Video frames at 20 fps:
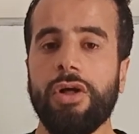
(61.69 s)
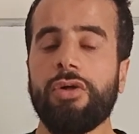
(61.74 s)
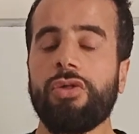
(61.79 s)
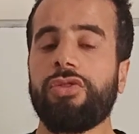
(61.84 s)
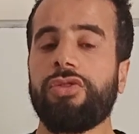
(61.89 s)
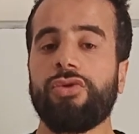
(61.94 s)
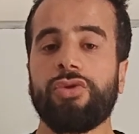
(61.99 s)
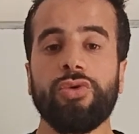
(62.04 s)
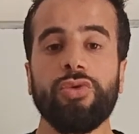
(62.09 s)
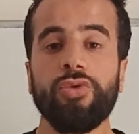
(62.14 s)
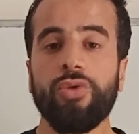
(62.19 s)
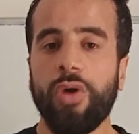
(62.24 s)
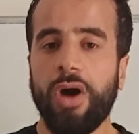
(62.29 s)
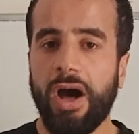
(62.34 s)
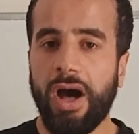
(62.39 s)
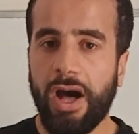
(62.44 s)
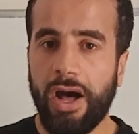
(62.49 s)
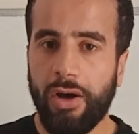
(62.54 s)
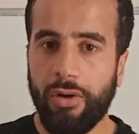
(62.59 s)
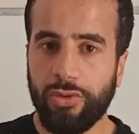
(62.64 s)

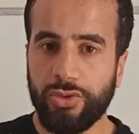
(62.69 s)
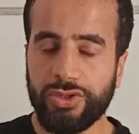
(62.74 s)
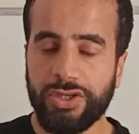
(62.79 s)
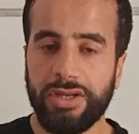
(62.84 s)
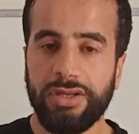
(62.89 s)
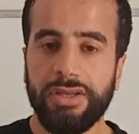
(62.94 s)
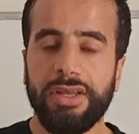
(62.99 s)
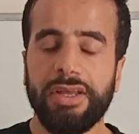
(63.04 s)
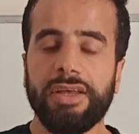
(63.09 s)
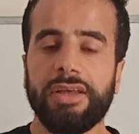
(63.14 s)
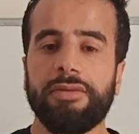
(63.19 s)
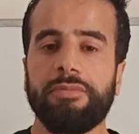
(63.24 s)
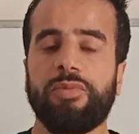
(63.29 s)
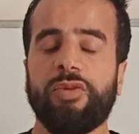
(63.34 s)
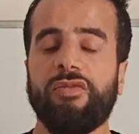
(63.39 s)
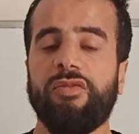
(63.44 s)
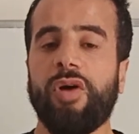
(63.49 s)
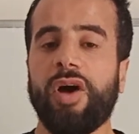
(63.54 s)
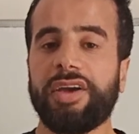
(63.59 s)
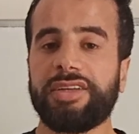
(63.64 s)
throughout
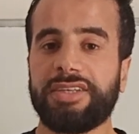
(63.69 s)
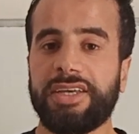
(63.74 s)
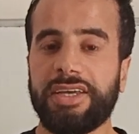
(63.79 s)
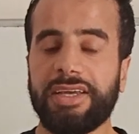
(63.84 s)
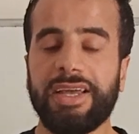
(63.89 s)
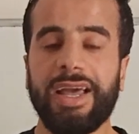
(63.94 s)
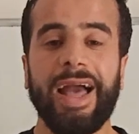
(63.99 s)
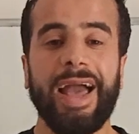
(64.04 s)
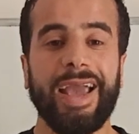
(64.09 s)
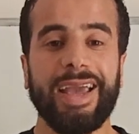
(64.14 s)
providing